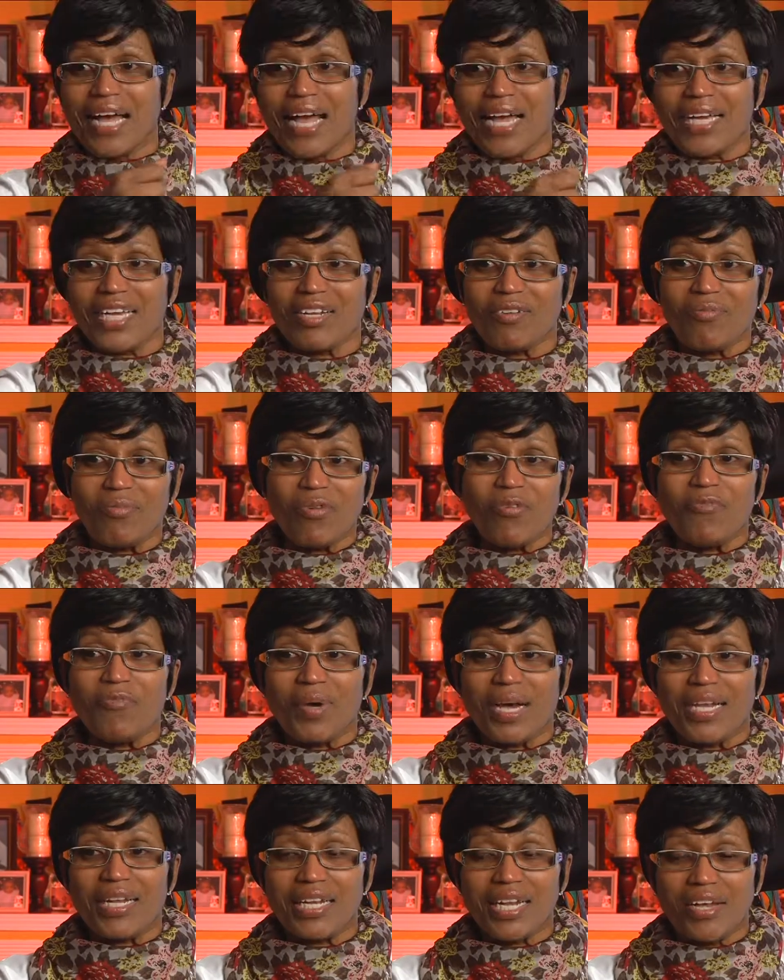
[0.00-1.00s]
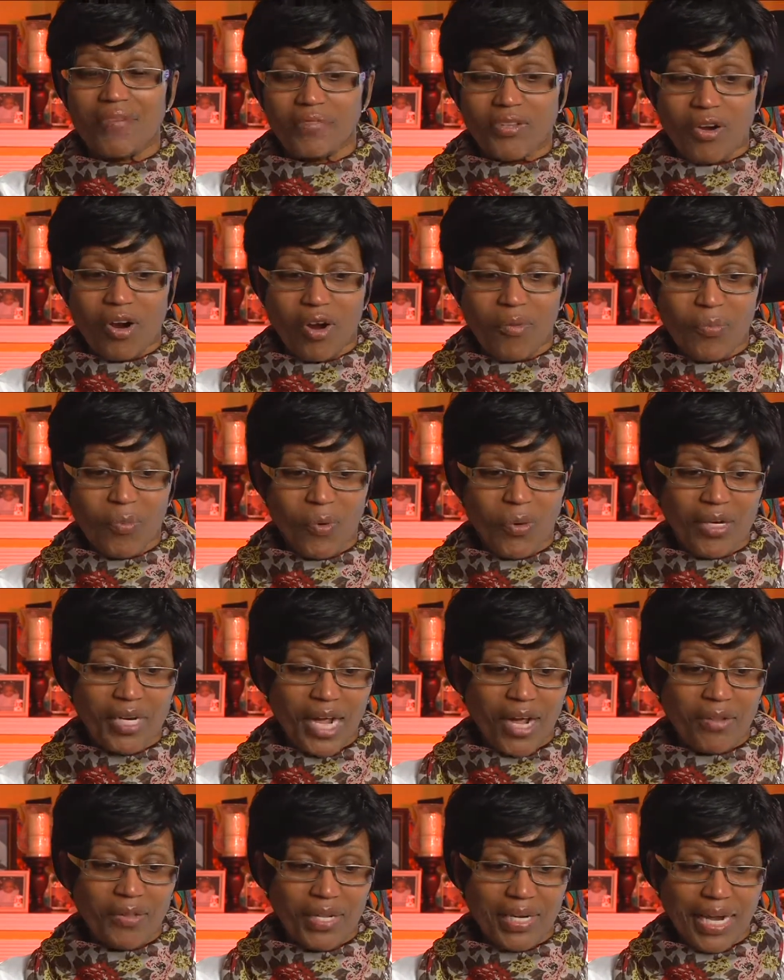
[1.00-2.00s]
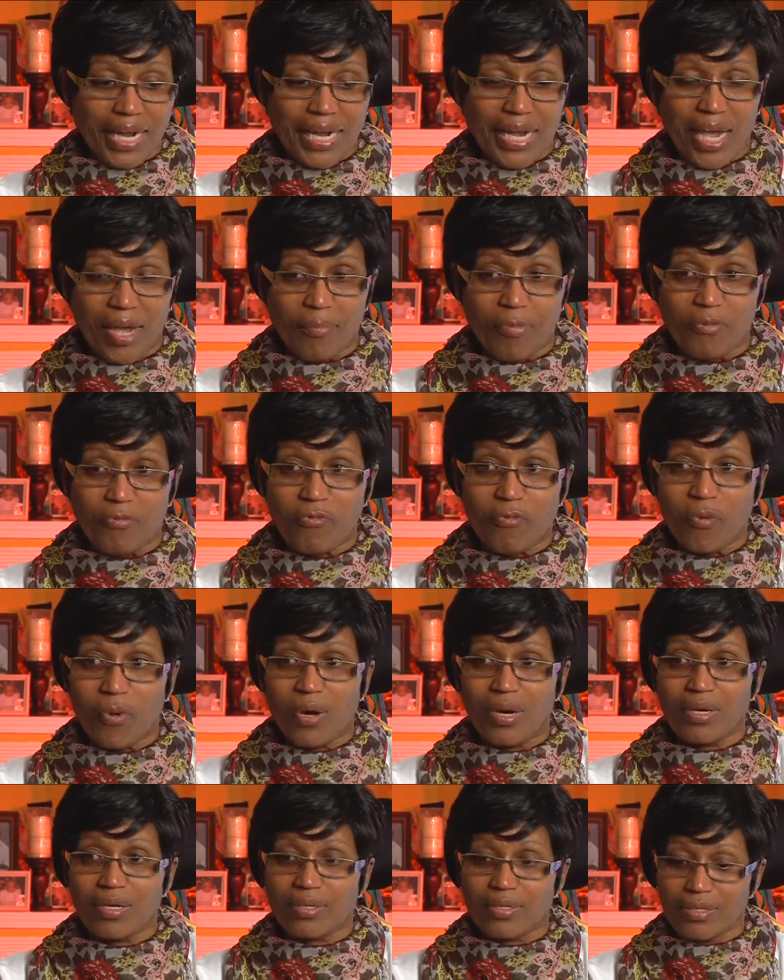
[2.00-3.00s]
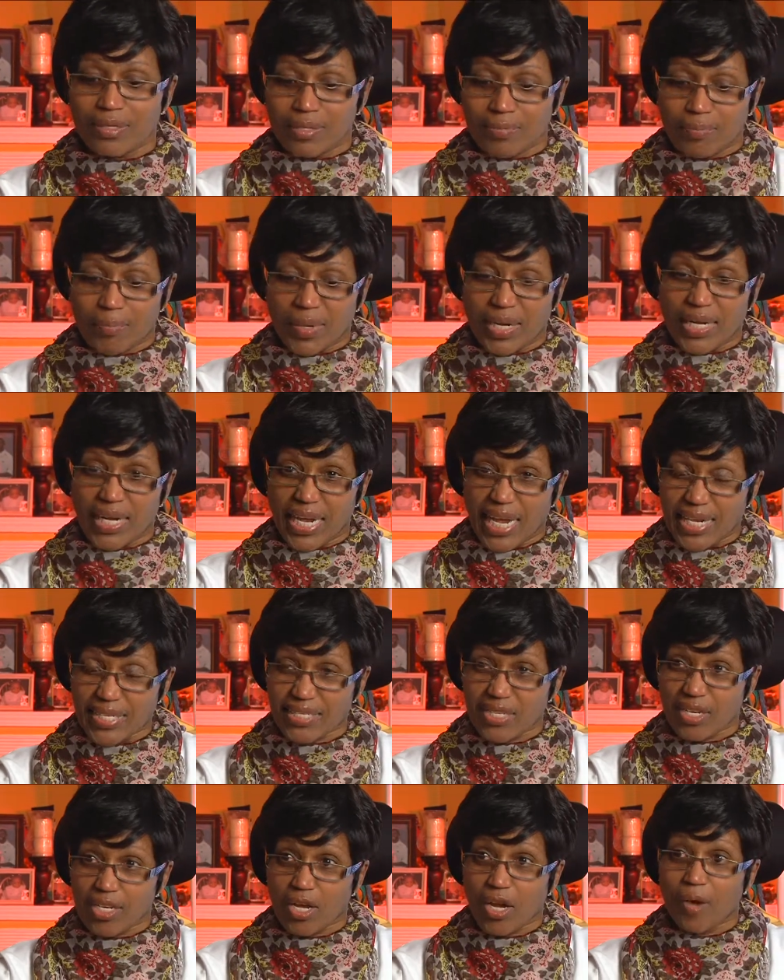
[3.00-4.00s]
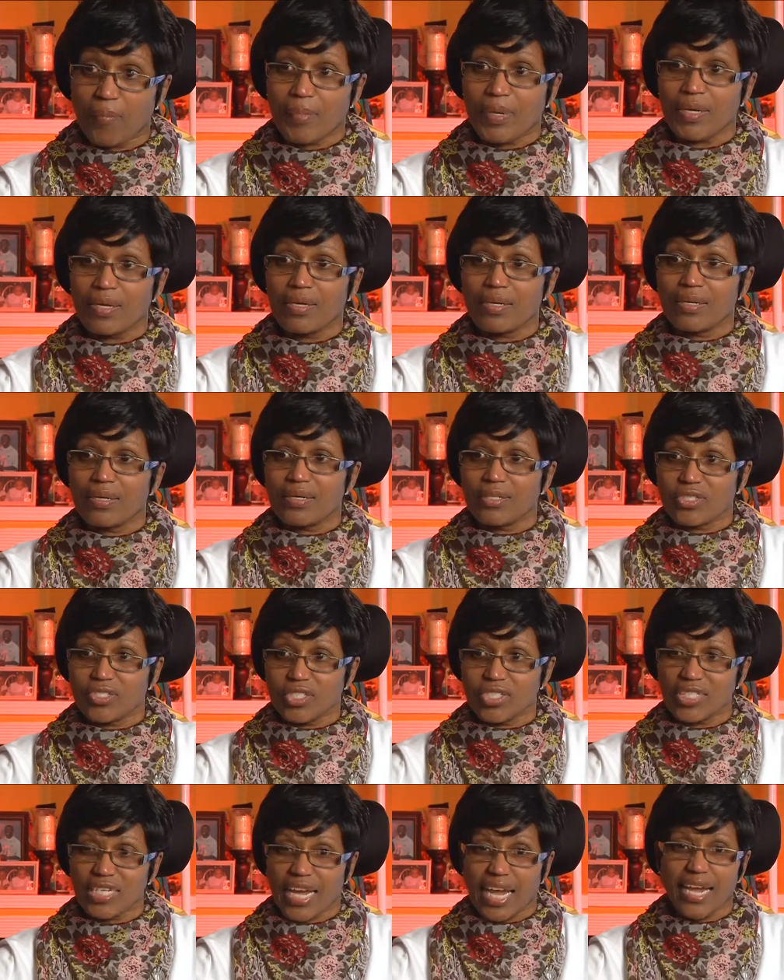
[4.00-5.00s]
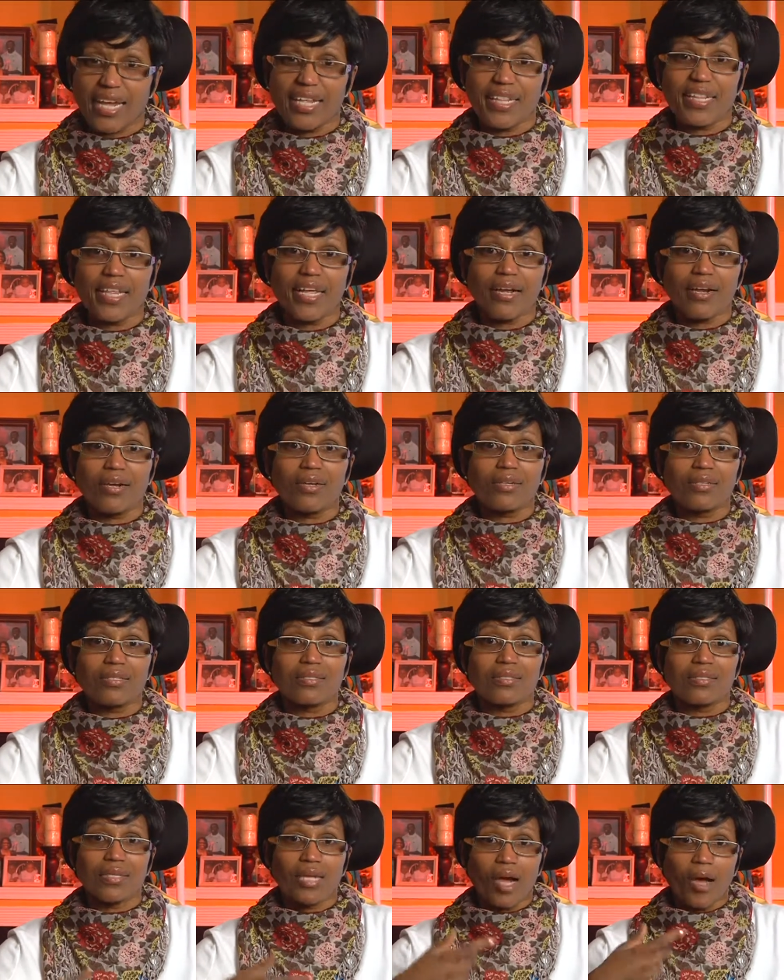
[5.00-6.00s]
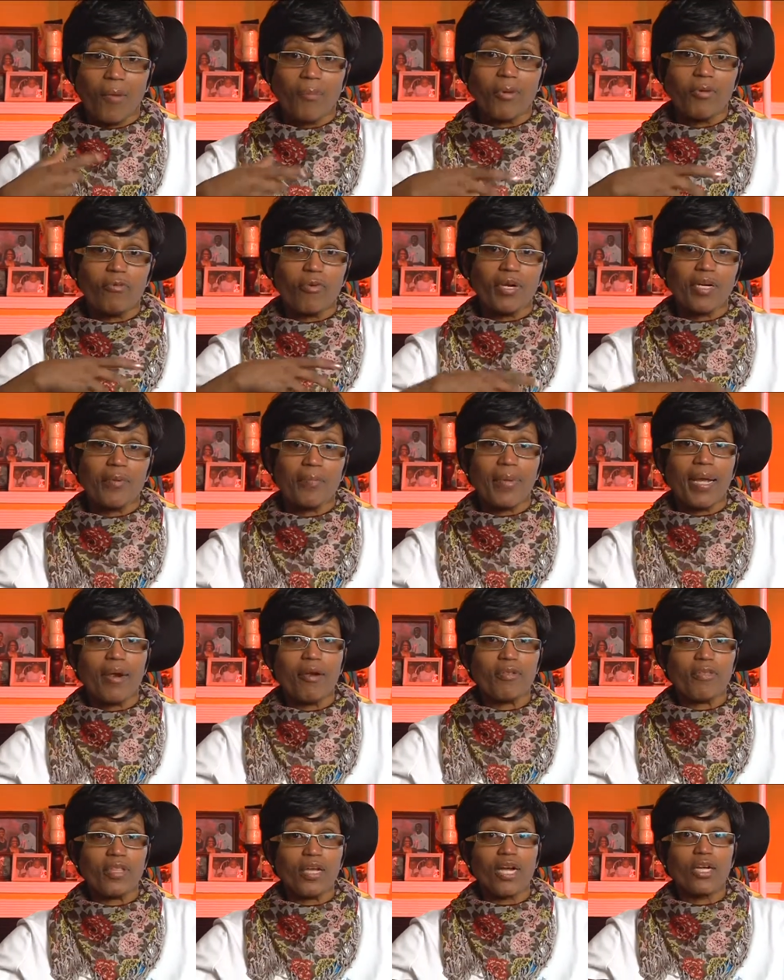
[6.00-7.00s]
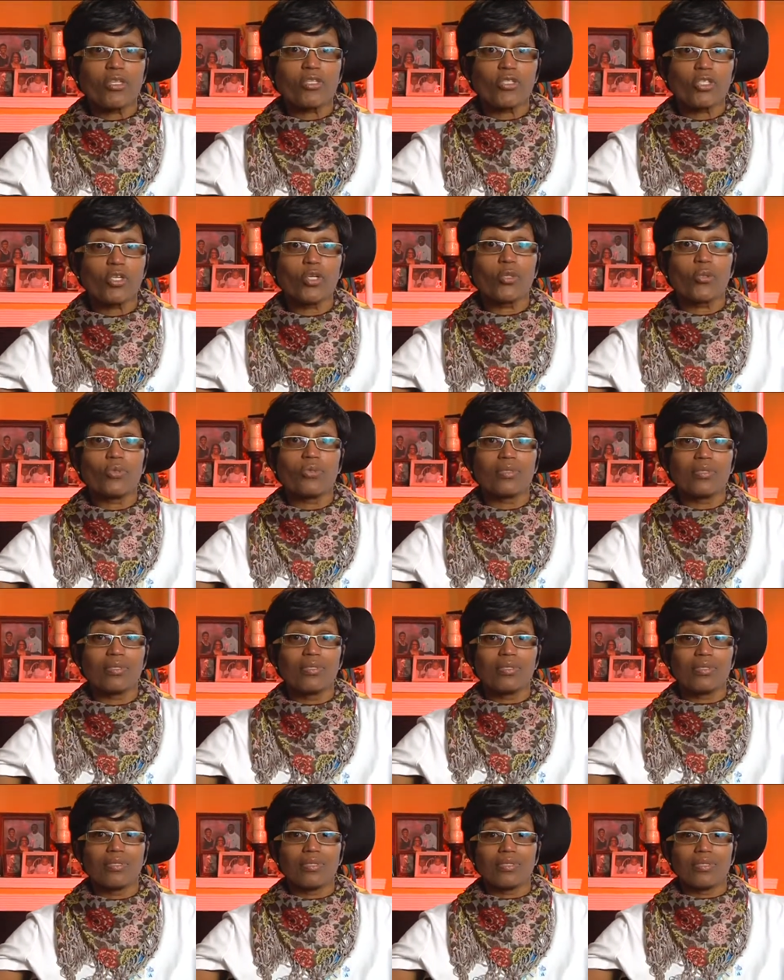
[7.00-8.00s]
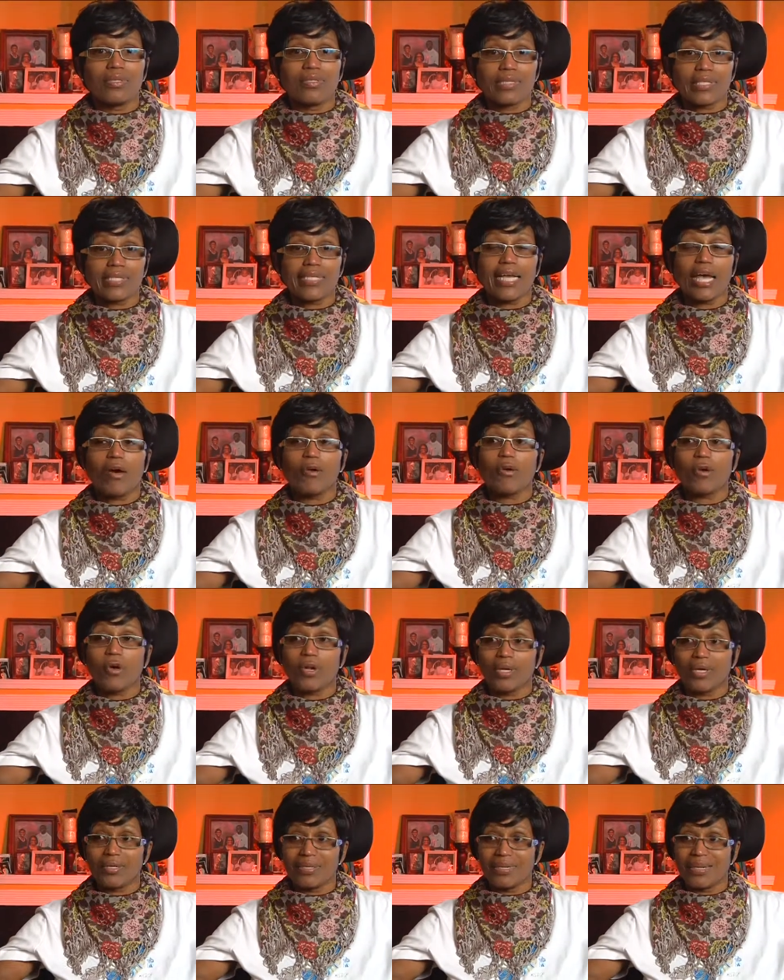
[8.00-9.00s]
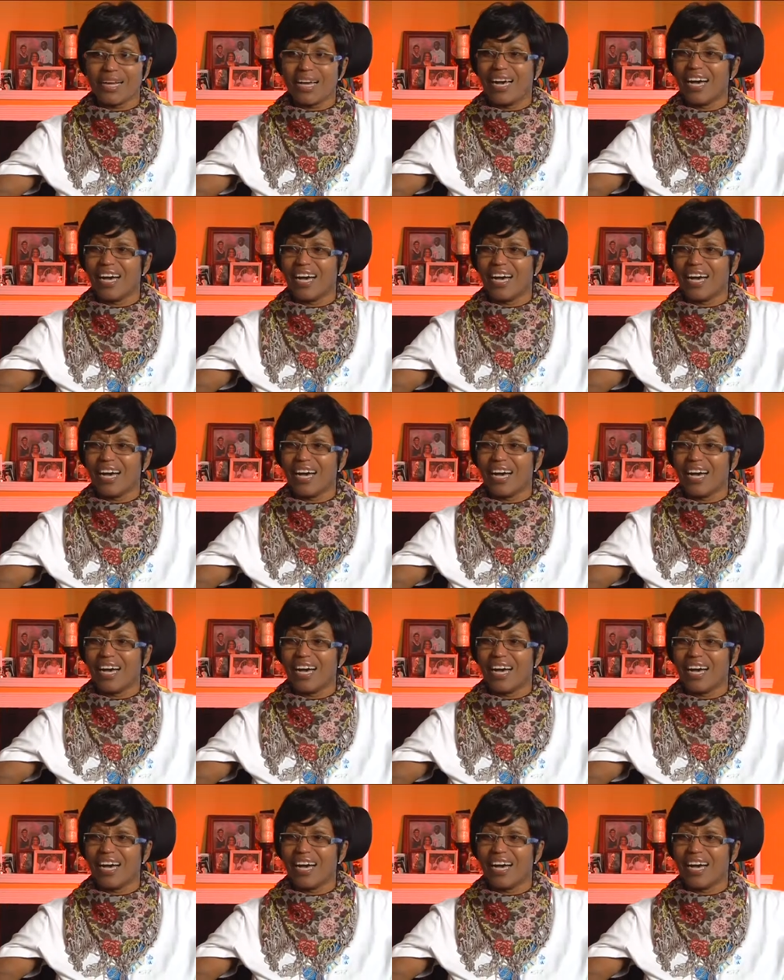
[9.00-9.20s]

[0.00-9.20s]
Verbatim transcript: I can move my left arm more now than I had before. My legs are coming. Just hang in there. I'll be running a marathon soon. Count on it.